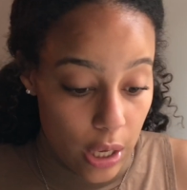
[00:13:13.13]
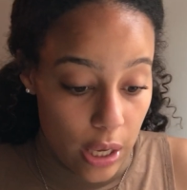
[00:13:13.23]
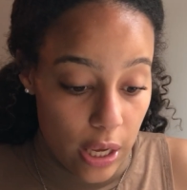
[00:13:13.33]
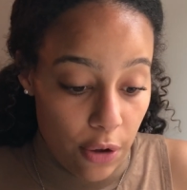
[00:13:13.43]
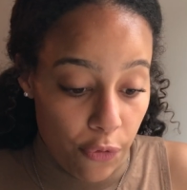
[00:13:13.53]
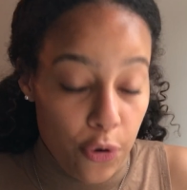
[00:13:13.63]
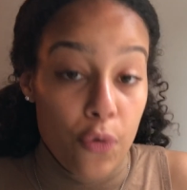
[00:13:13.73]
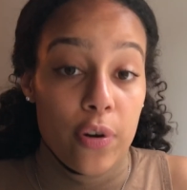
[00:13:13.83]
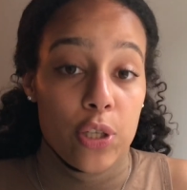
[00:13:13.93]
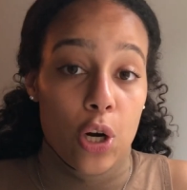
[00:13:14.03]
if
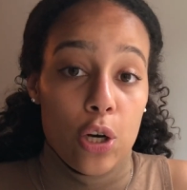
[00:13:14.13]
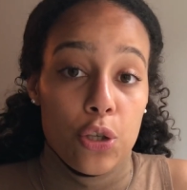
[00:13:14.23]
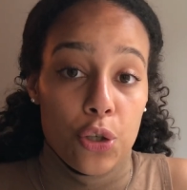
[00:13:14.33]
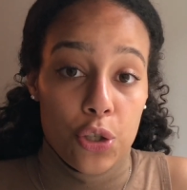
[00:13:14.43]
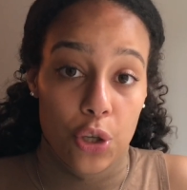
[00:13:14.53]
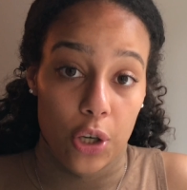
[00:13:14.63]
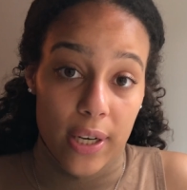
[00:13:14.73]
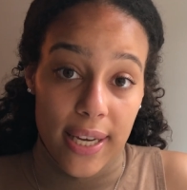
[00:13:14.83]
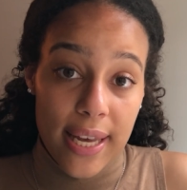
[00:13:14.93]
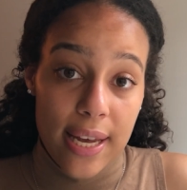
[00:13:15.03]
you return your
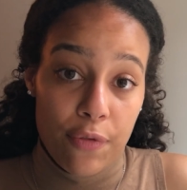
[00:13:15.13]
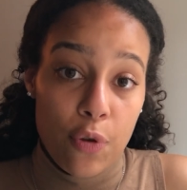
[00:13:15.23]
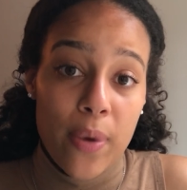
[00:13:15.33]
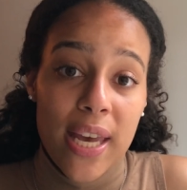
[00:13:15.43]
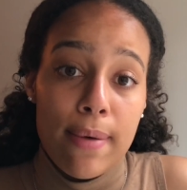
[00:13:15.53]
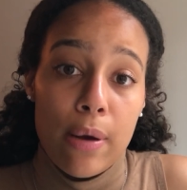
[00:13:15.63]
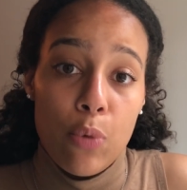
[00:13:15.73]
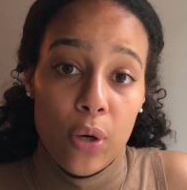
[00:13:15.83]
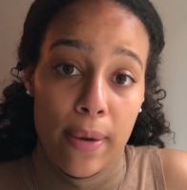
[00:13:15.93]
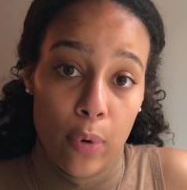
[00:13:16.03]
starter kit, if you became a
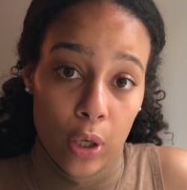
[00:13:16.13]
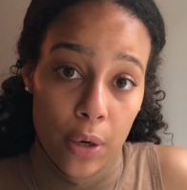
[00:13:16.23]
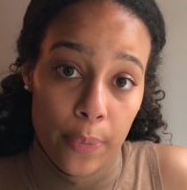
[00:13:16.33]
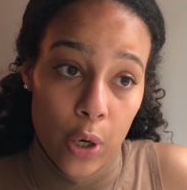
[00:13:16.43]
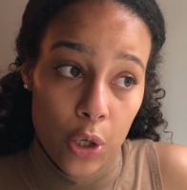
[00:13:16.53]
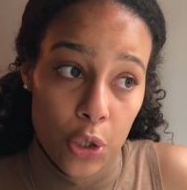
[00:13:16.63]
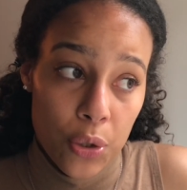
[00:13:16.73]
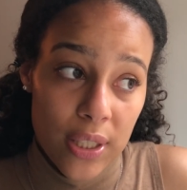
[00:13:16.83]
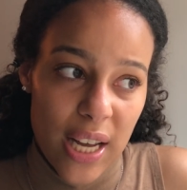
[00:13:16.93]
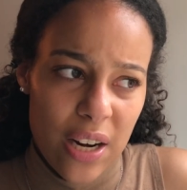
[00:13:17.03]
MONAT market partner and you
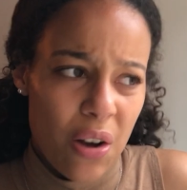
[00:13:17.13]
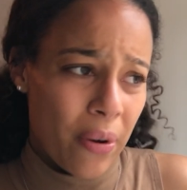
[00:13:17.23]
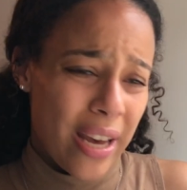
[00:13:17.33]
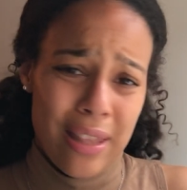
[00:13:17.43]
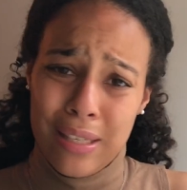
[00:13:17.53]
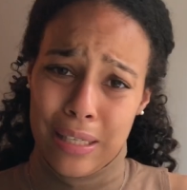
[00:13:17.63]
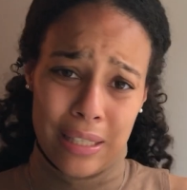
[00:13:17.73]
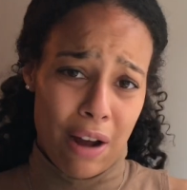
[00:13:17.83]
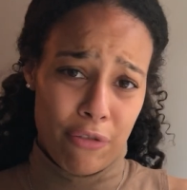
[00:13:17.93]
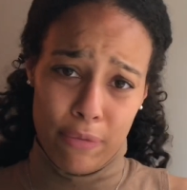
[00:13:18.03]
decided, okay, this is
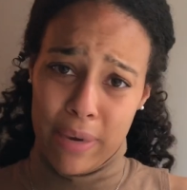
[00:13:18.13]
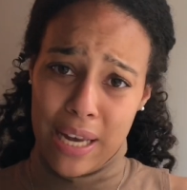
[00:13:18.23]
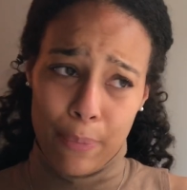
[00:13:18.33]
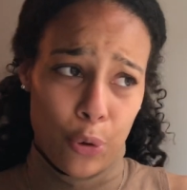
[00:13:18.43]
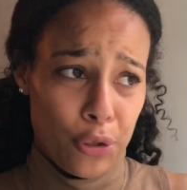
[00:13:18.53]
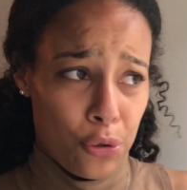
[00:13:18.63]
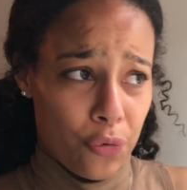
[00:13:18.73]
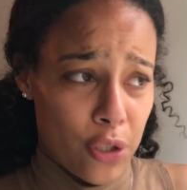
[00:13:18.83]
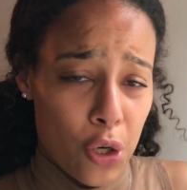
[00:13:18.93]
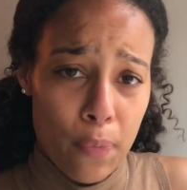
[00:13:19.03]
not for me, I'm going to
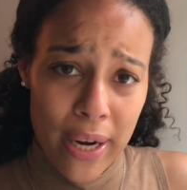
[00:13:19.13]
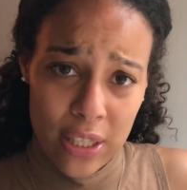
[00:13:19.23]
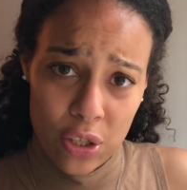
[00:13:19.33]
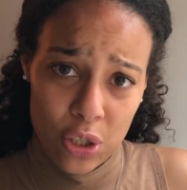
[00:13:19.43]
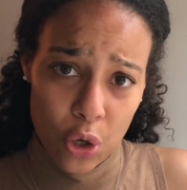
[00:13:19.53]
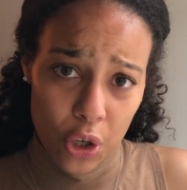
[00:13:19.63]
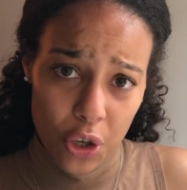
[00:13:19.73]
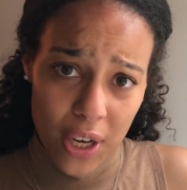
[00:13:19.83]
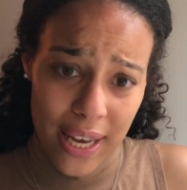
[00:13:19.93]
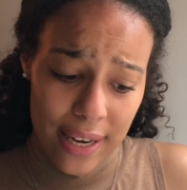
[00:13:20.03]
return my
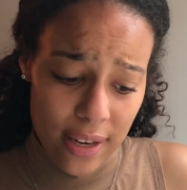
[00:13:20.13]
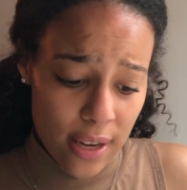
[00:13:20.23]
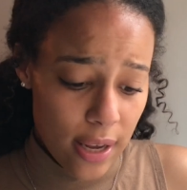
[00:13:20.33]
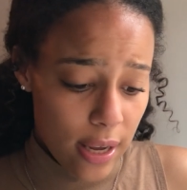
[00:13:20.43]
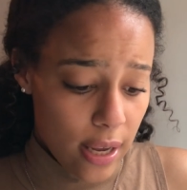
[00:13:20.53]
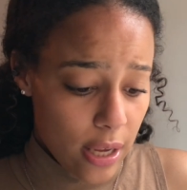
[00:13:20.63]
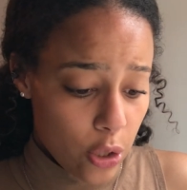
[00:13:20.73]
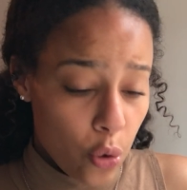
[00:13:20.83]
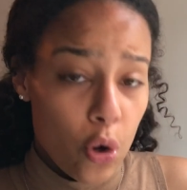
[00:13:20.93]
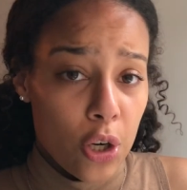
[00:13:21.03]
starter kit,
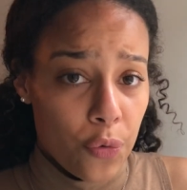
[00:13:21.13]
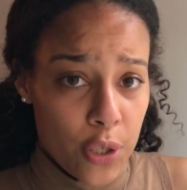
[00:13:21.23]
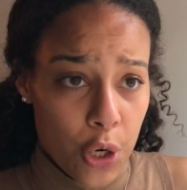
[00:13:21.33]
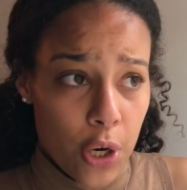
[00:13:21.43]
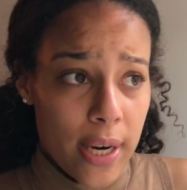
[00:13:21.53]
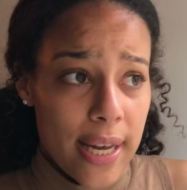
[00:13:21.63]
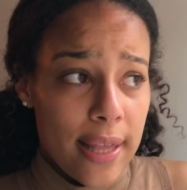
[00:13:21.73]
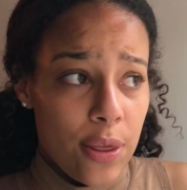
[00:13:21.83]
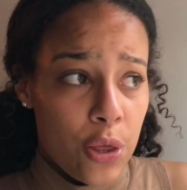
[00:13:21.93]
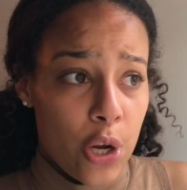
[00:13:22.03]
you're going to return
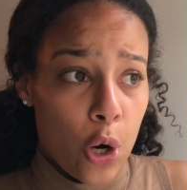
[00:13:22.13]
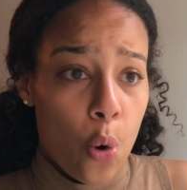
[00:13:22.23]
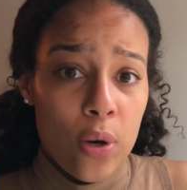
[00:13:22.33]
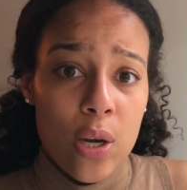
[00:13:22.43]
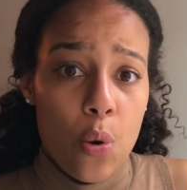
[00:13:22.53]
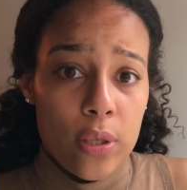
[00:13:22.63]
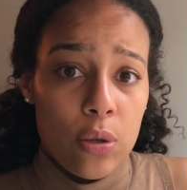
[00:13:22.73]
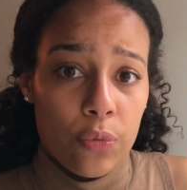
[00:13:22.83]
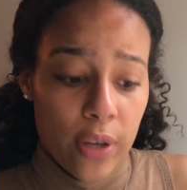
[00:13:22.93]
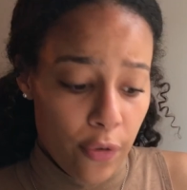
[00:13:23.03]
it. They're only going
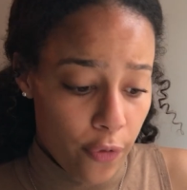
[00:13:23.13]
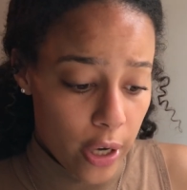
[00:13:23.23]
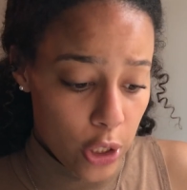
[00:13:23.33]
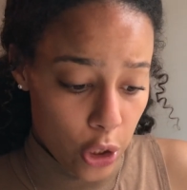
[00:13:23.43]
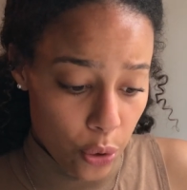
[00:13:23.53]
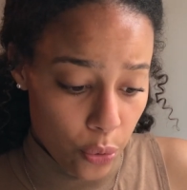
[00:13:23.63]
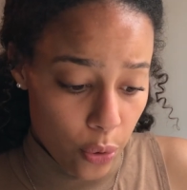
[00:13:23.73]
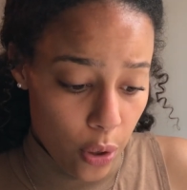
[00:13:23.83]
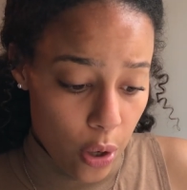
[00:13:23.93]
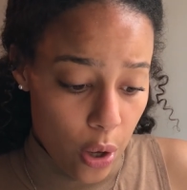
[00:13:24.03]
to refund you
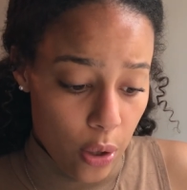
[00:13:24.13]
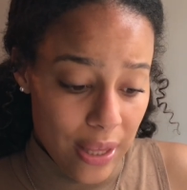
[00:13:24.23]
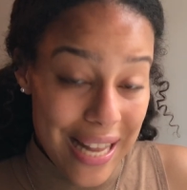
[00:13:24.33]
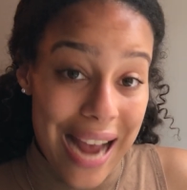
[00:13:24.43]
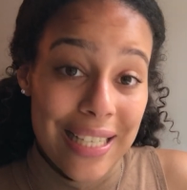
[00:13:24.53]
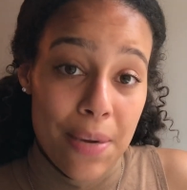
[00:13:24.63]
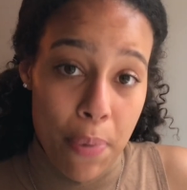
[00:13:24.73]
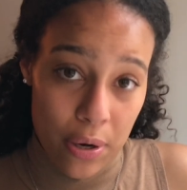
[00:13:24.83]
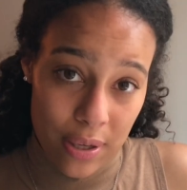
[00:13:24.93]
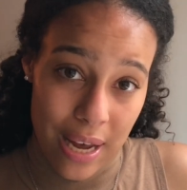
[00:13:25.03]

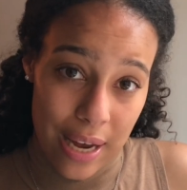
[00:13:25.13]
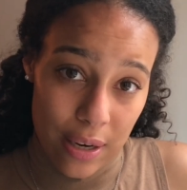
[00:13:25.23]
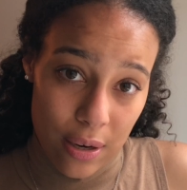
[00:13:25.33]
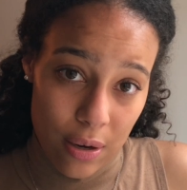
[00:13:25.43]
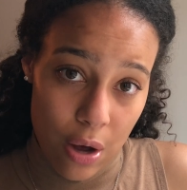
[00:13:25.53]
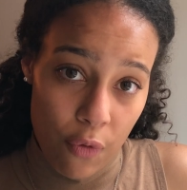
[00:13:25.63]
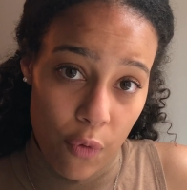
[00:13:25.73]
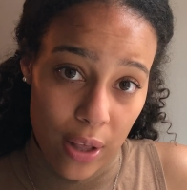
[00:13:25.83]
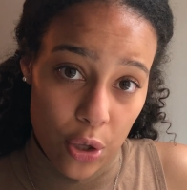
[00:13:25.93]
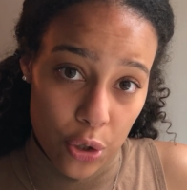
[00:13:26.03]
90% of
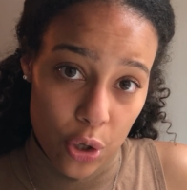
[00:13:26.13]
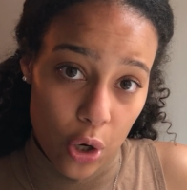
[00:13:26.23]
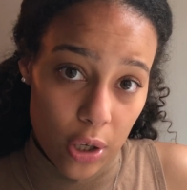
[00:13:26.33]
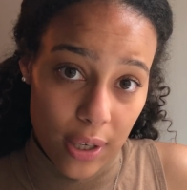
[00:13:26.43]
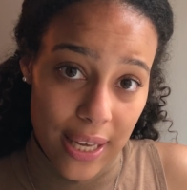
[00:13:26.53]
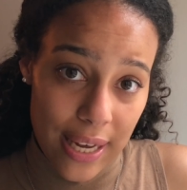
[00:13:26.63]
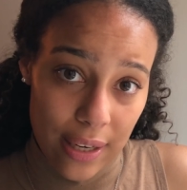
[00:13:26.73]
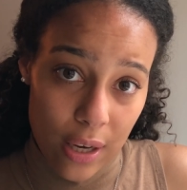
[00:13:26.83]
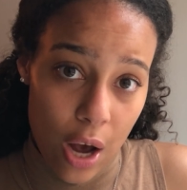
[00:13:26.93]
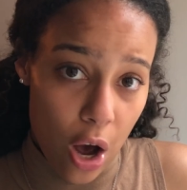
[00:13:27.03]
what the starter
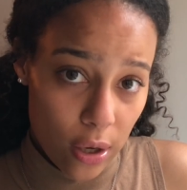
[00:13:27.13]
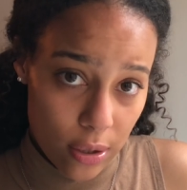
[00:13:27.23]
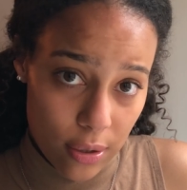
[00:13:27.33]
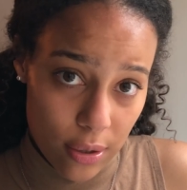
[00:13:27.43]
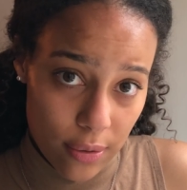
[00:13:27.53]
kit cost.